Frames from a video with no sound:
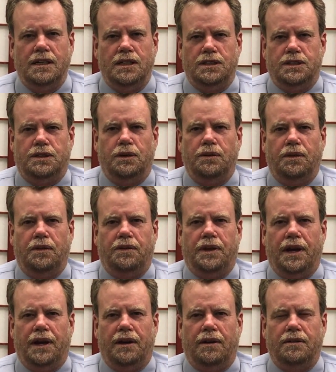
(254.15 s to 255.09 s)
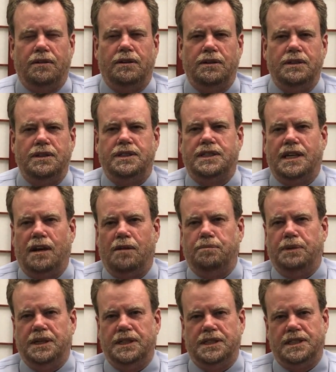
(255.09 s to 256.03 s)
so that they're good,
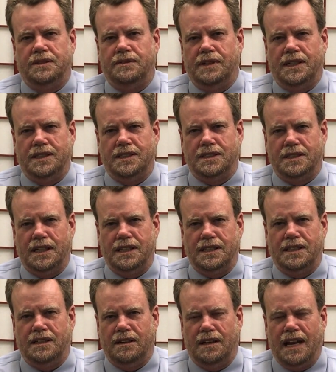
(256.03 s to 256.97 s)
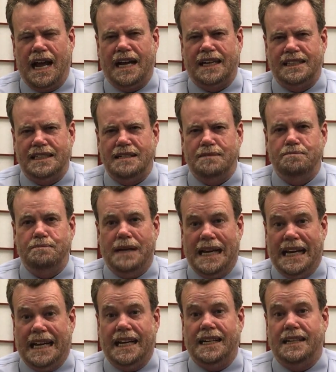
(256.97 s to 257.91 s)
sound pieces of legislation that will actually
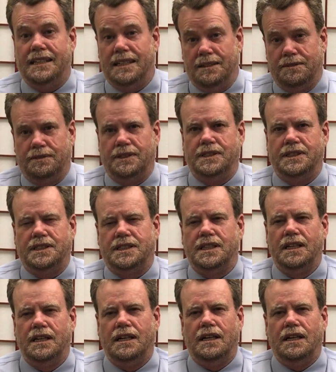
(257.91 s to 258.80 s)
make a difference.